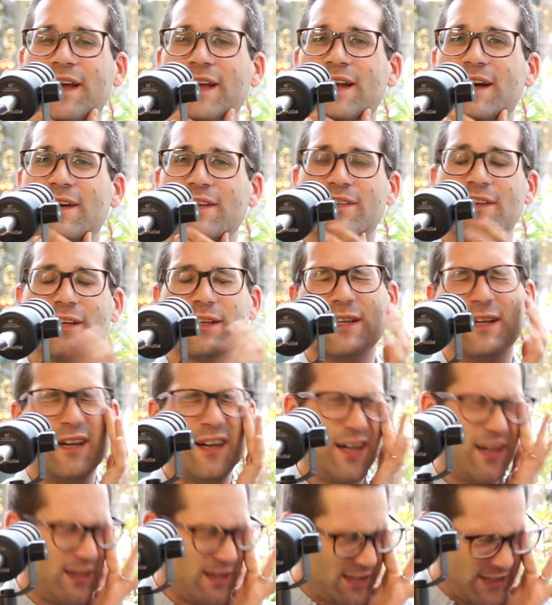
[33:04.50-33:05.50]
and I was like,
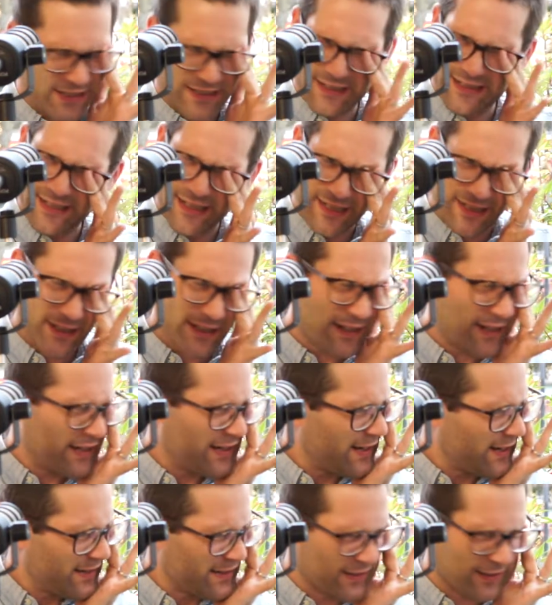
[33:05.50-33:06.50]
I gotta
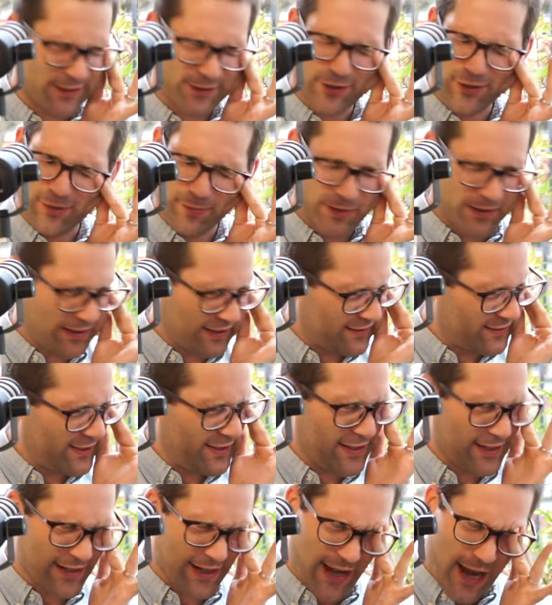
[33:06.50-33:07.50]
like go home and
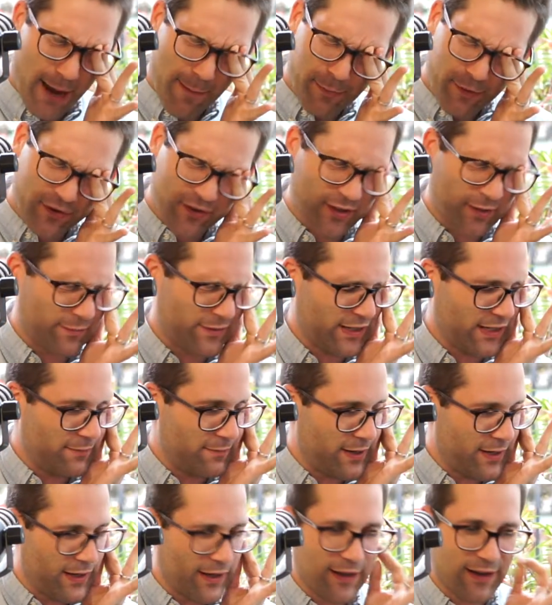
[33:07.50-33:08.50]
like take a nap or
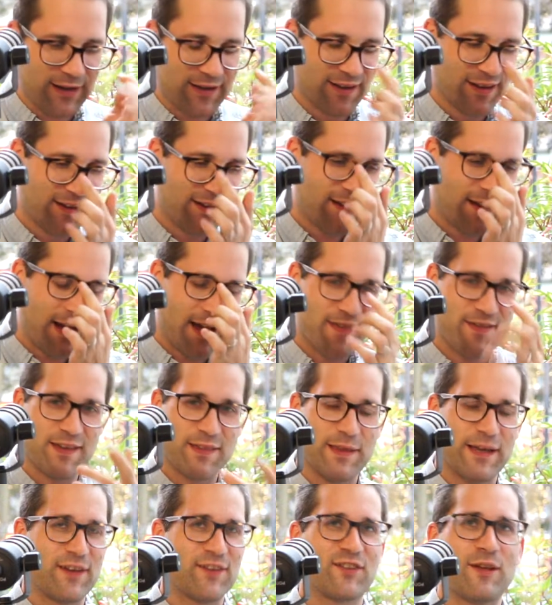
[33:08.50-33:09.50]
something, man.
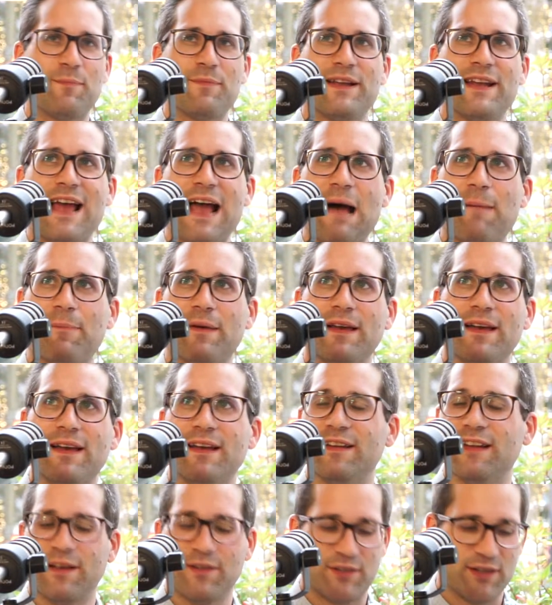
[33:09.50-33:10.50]
And then like something
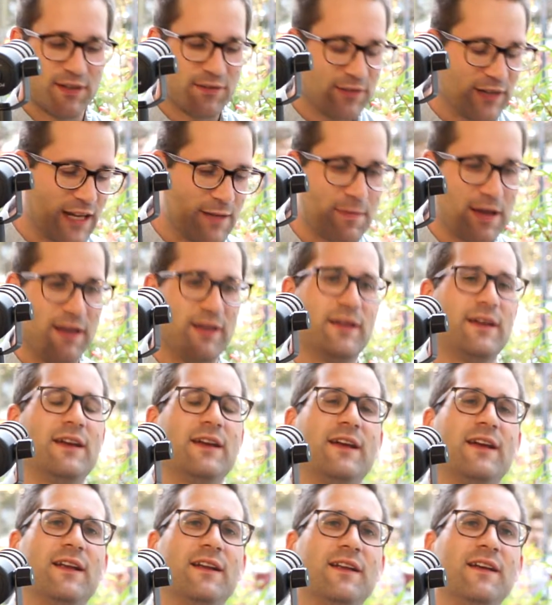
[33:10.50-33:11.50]
happened, and I was like
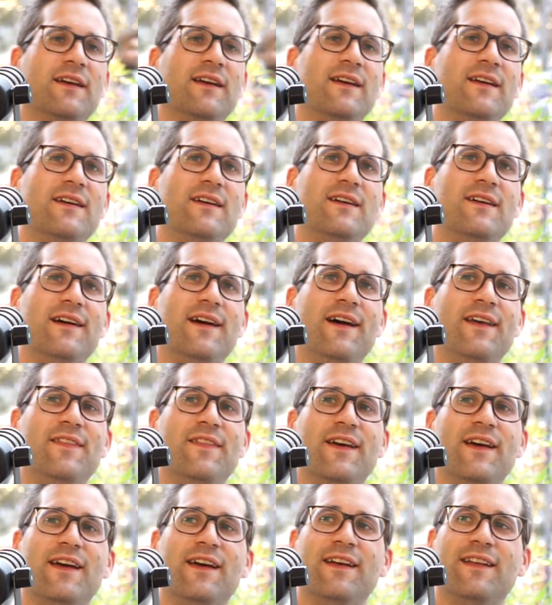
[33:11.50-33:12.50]
emailing,
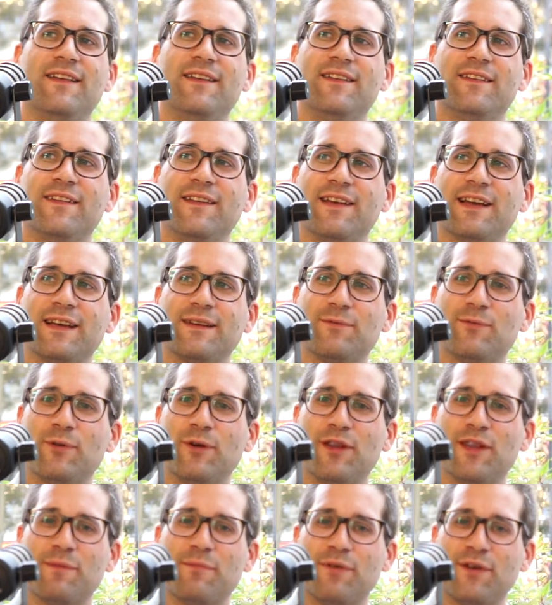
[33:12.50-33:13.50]
and then
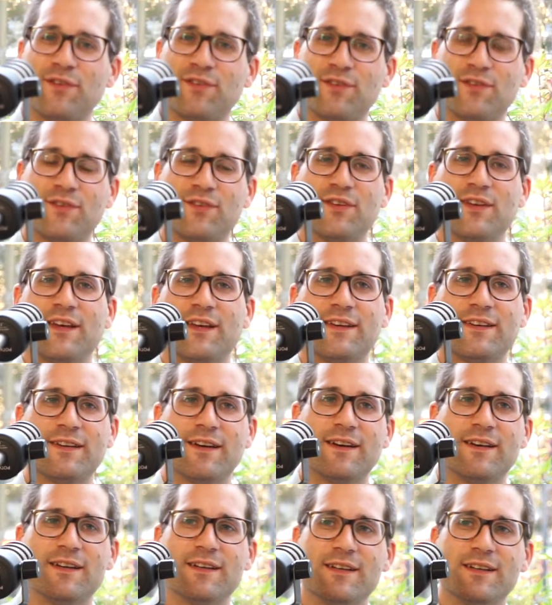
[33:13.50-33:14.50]
like one of the baristas was
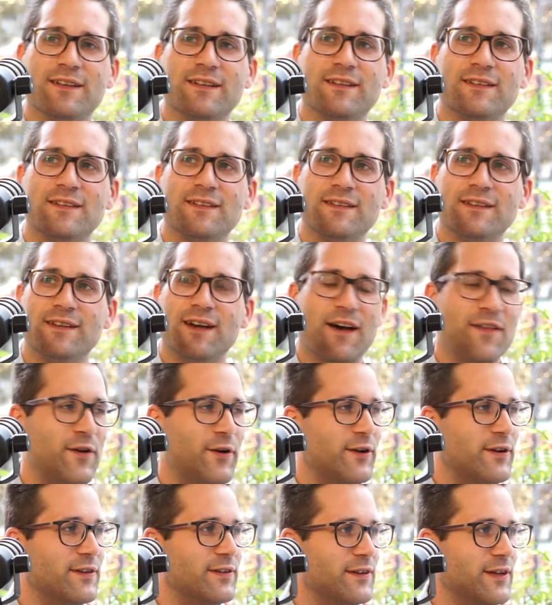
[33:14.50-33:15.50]
like, I
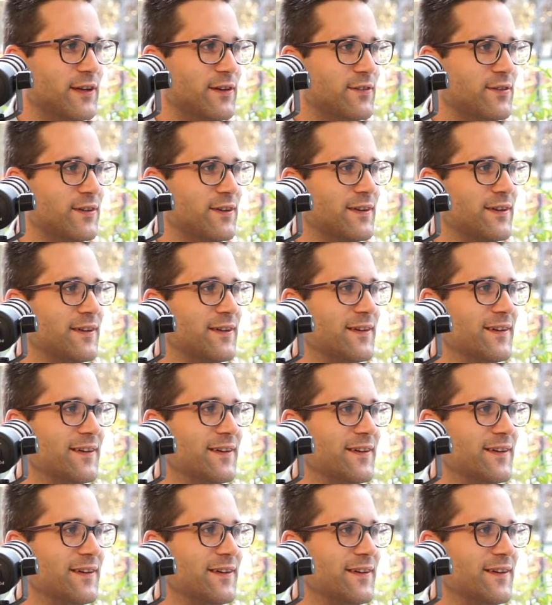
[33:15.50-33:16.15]
thought you were gonna leave.